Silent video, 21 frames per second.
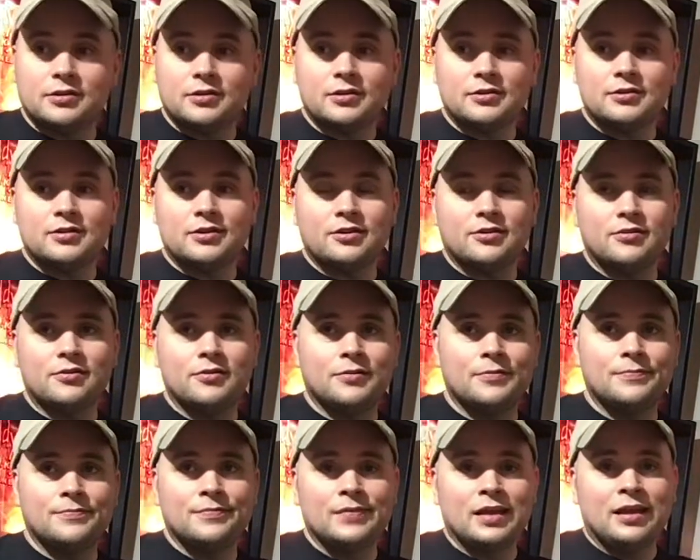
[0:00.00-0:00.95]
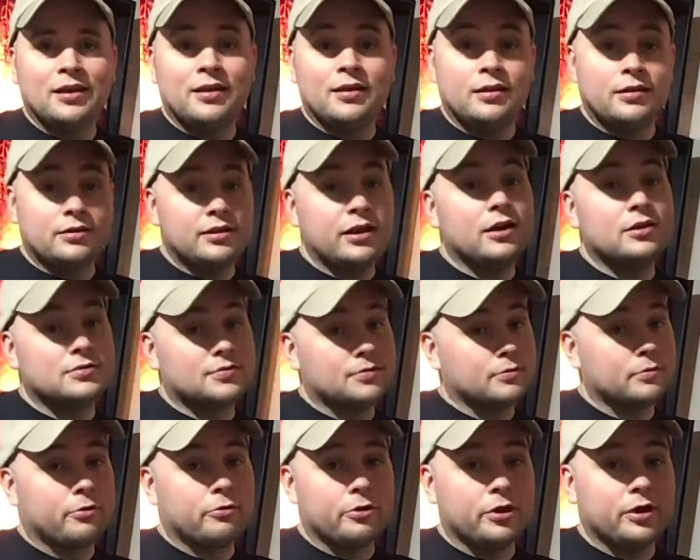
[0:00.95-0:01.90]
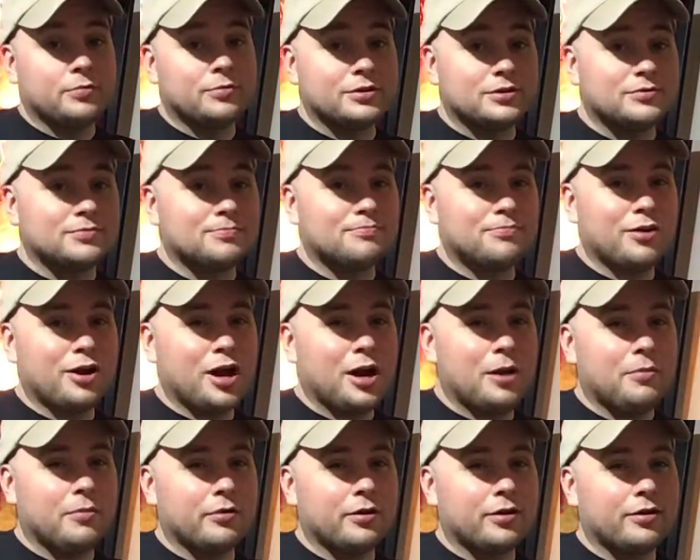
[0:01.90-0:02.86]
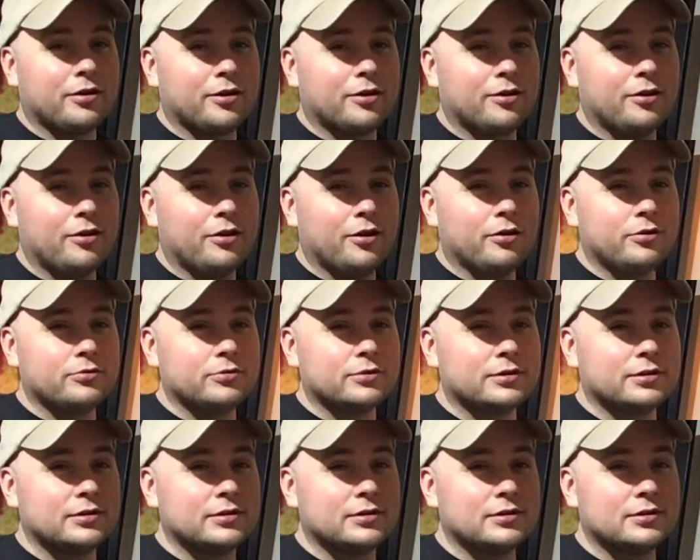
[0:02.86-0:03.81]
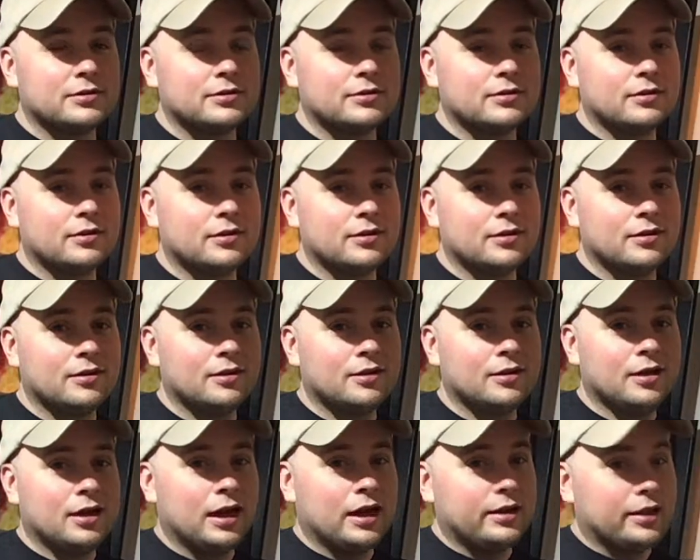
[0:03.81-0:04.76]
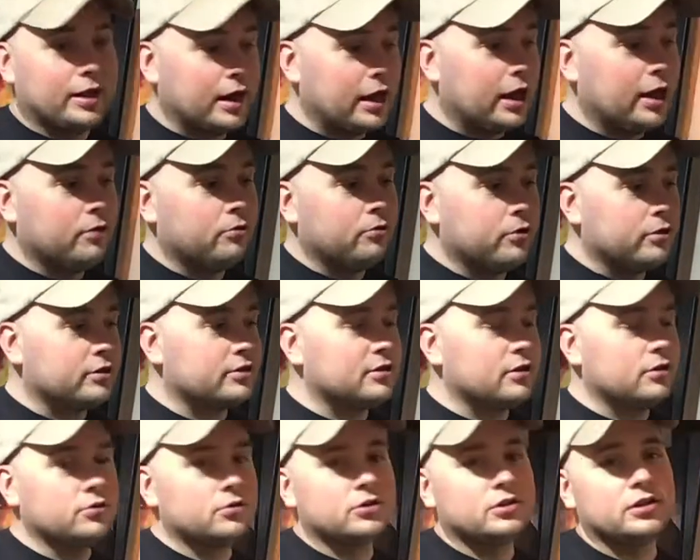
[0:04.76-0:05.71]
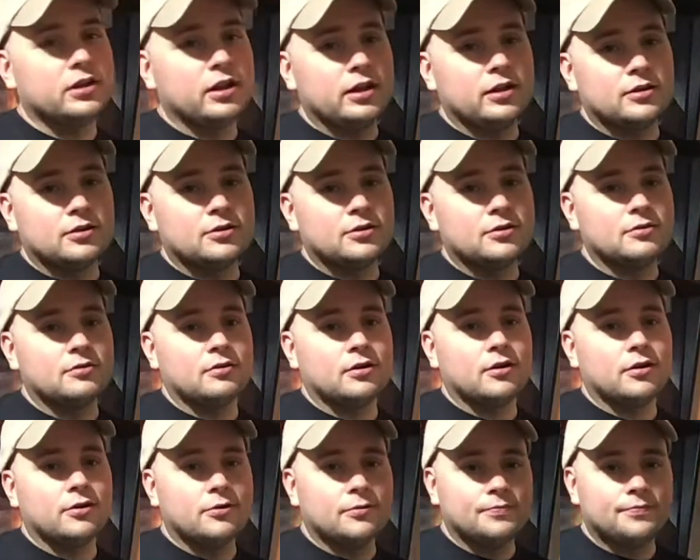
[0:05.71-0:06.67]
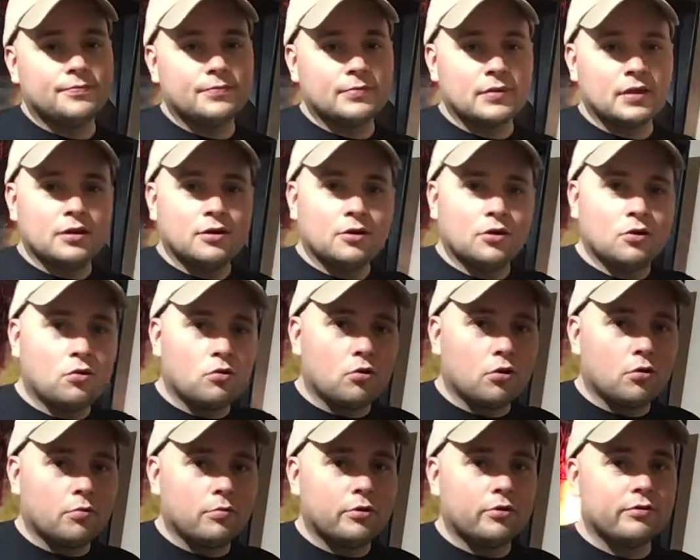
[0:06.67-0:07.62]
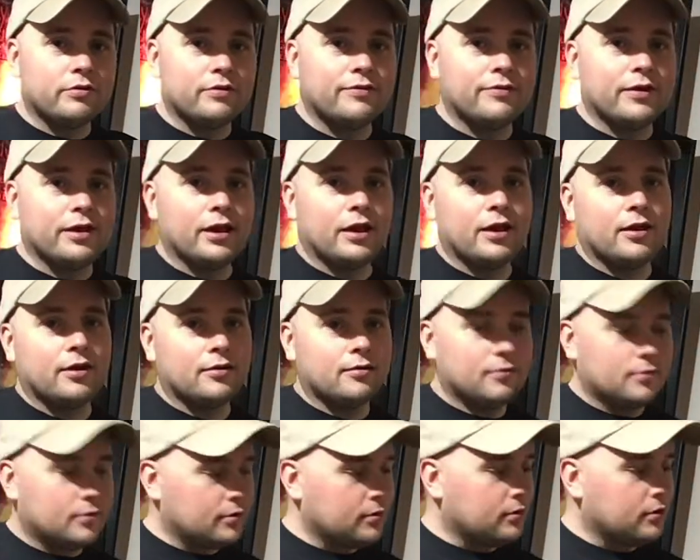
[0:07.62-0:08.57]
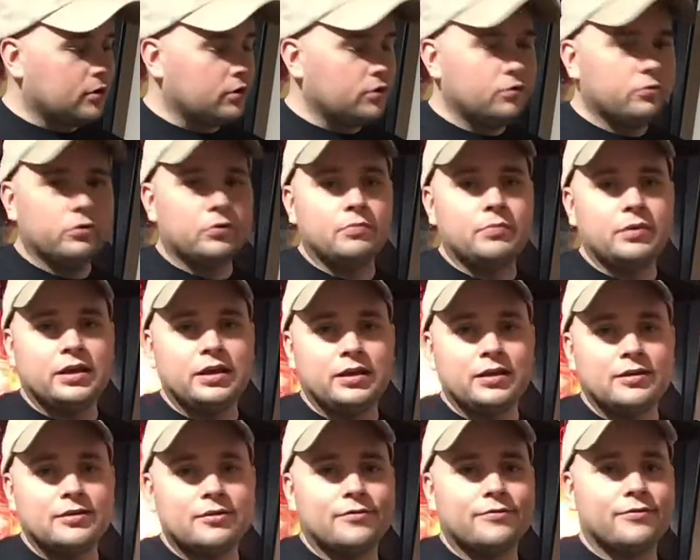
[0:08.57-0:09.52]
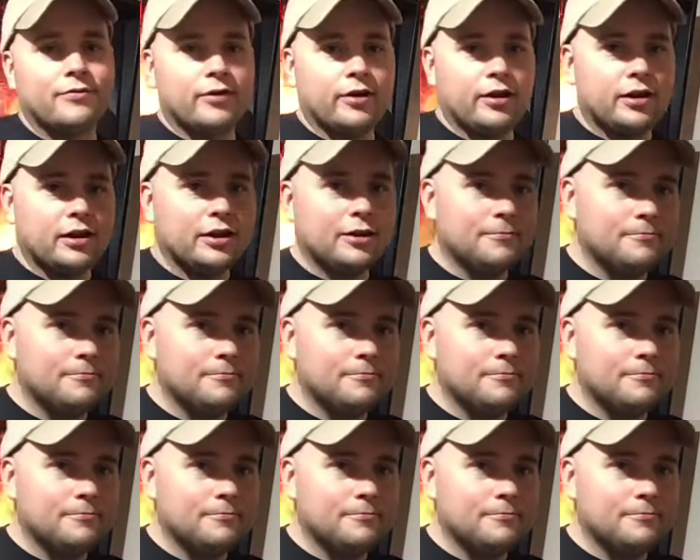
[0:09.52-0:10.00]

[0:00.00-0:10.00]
So, and Tales from the Crypt is probably the closest that I would associate to a horror movie fan who would be into Freddy.